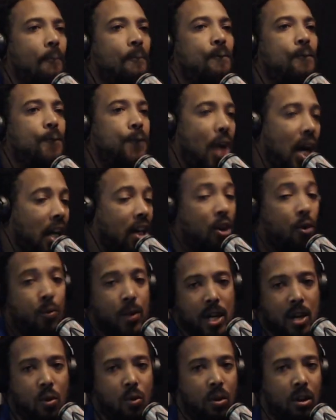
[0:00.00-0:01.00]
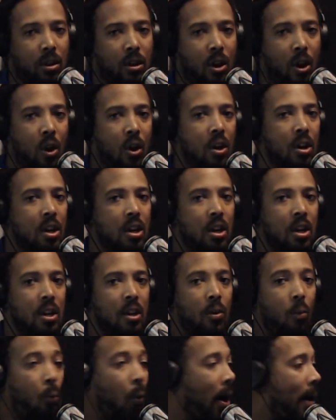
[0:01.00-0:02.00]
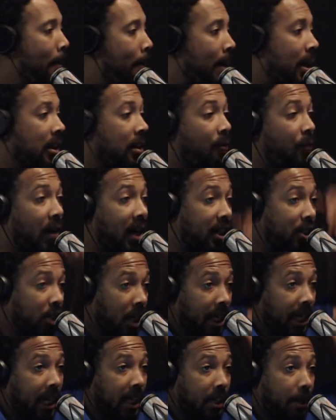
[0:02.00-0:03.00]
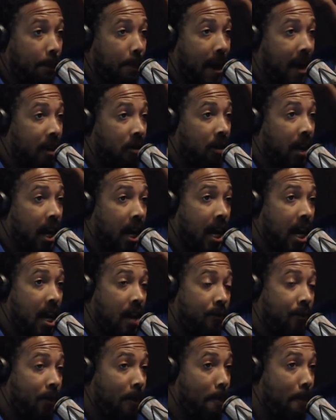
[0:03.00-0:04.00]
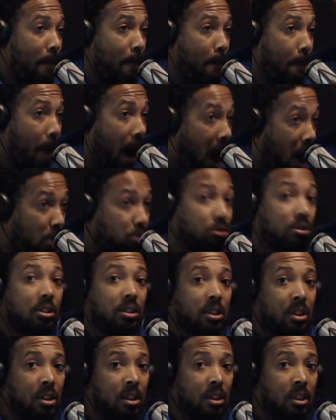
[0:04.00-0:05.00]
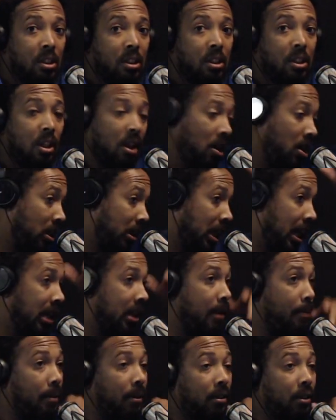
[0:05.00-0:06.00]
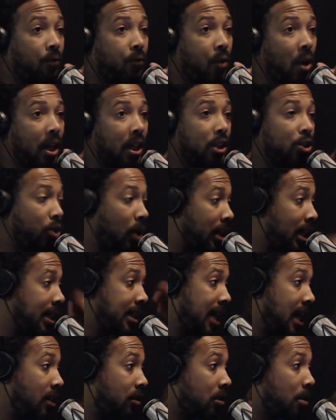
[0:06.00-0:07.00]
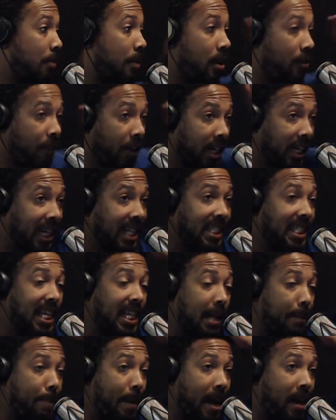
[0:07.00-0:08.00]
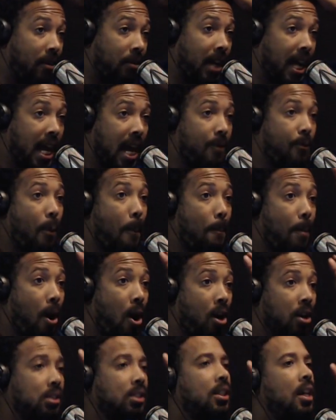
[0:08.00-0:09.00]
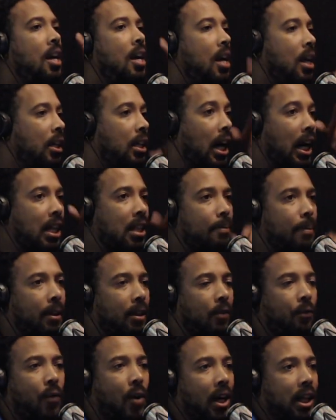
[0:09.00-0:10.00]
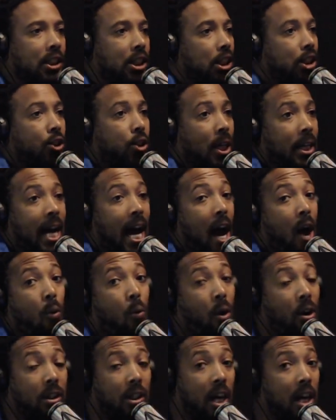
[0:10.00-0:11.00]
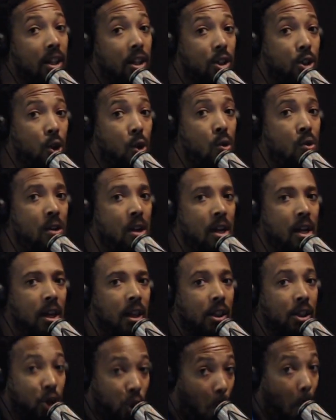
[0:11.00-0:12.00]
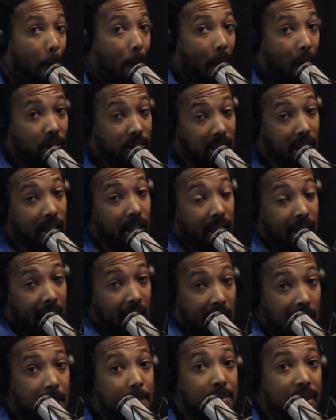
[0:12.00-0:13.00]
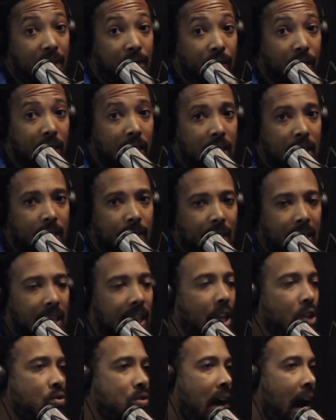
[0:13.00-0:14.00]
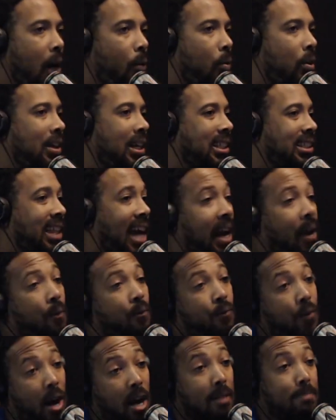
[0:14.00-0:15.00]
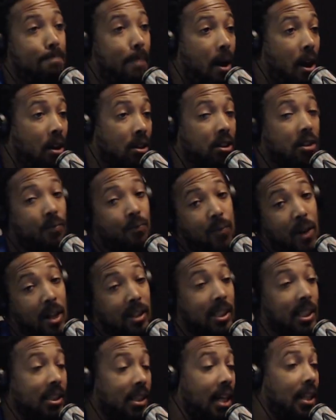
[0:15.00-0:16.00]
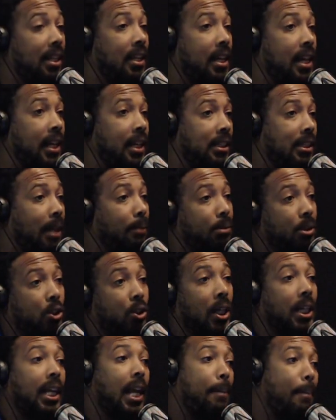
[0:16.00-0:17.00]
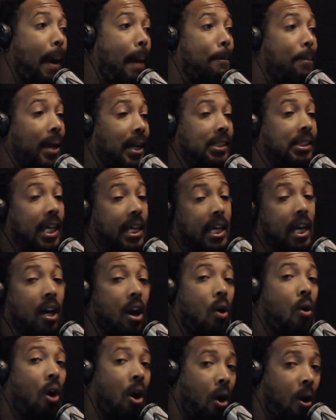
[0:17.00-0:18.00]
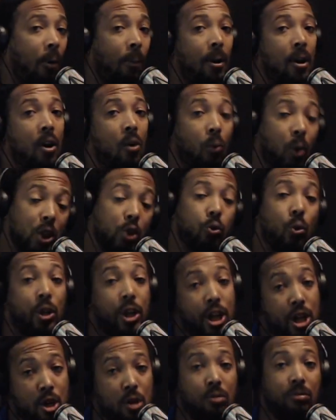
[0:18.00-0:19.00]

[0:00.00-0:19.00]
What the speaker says: fuckery going on. One motherfucker trying to get the pat on the head from boss. The other motherfucker trying to tell on the motherfucker that's getting the pat on the head from boss. The other motherfucker just trying to outwork the other two so boss can look at him differently. And then you got one that's like, fuck boss, fuck these other niggas. I'm just trying to get my paycheck and go home. Which one are you?